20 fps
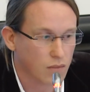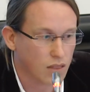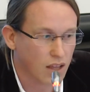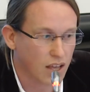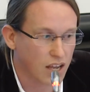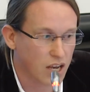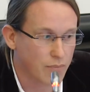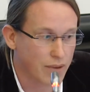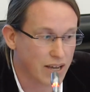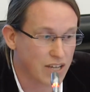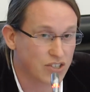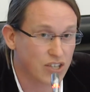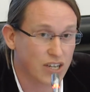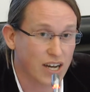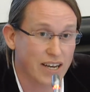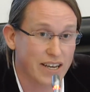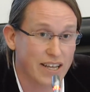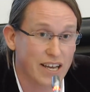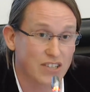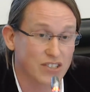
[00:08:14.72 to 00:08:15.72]
And the basic
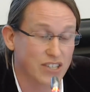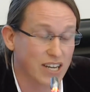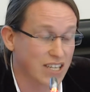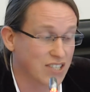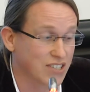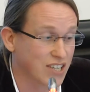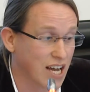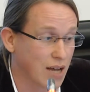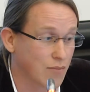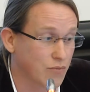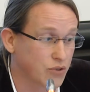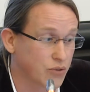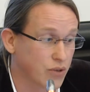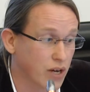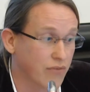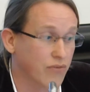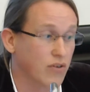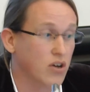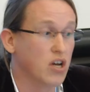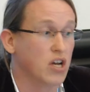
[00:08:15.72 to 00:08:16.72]
idea is in exams you
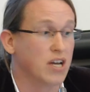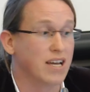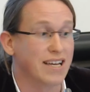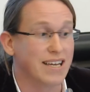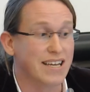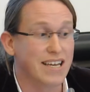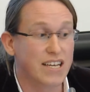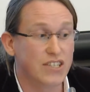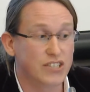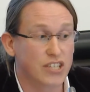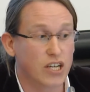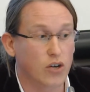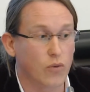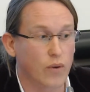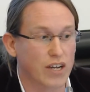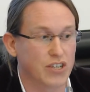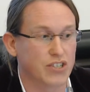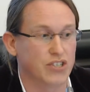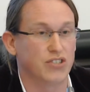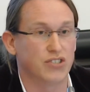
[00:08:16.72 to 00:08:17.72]
have easy
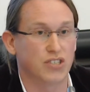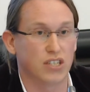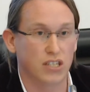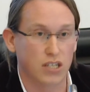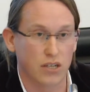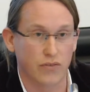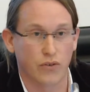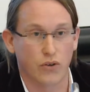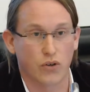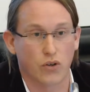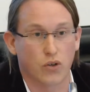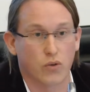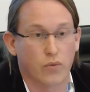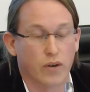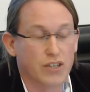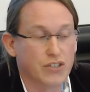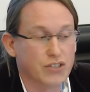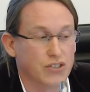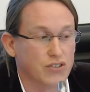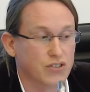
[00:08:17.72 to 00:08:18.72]
questions and difficult
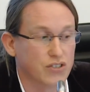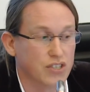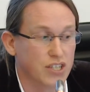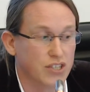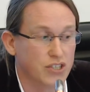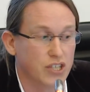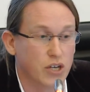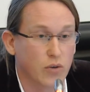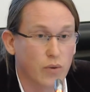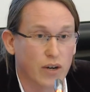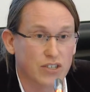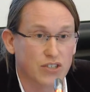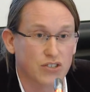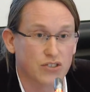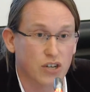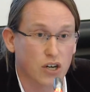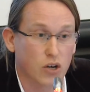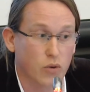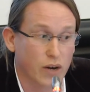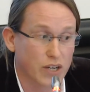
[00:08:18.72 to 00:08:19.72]
questions. Easy questions
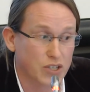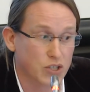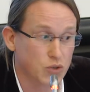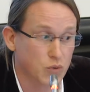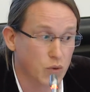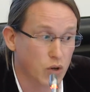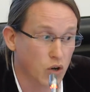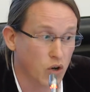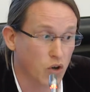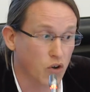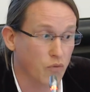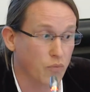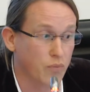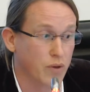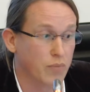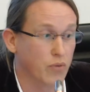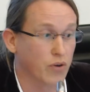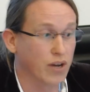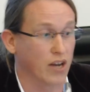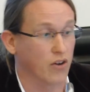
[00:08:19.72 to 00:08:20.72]
are questions which a lot of
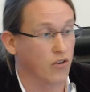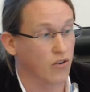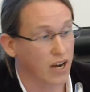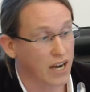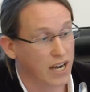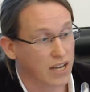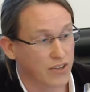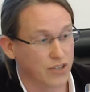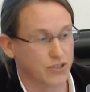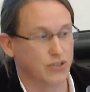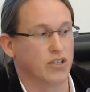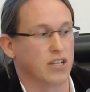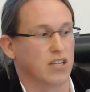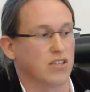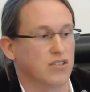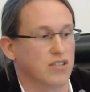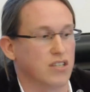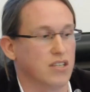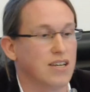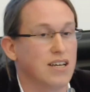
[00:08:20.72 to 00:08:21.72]
people get right. As you can
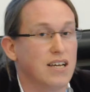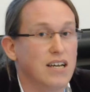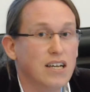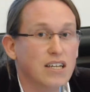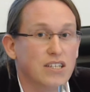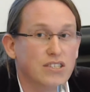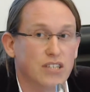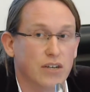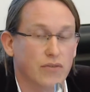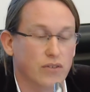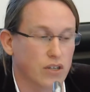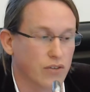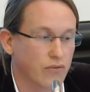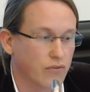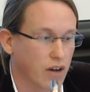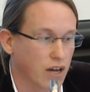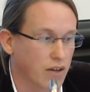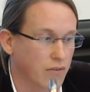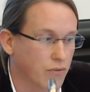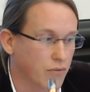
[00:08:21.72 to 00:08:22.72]
see,
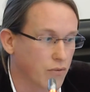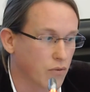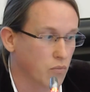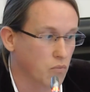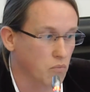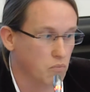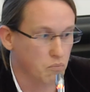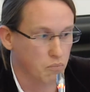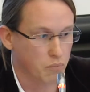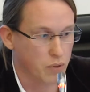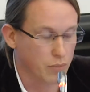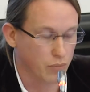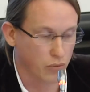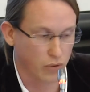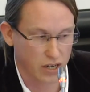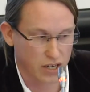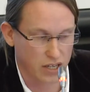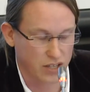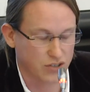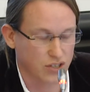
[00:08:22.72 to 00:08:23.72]
75 people
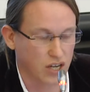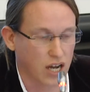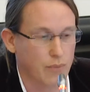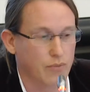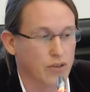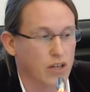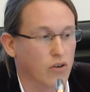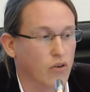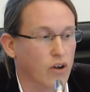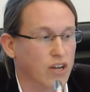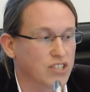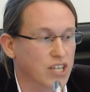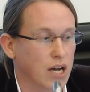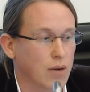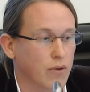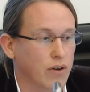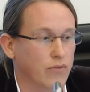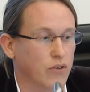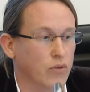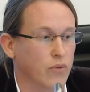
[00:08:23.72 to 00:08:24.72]
in this hypothetical
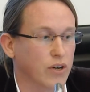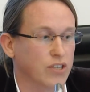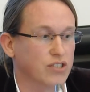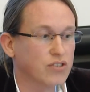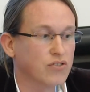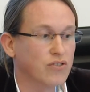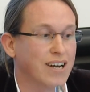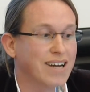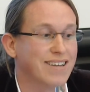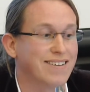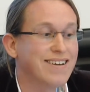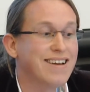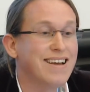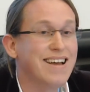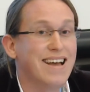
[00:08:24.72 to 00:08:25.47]
example have the question right.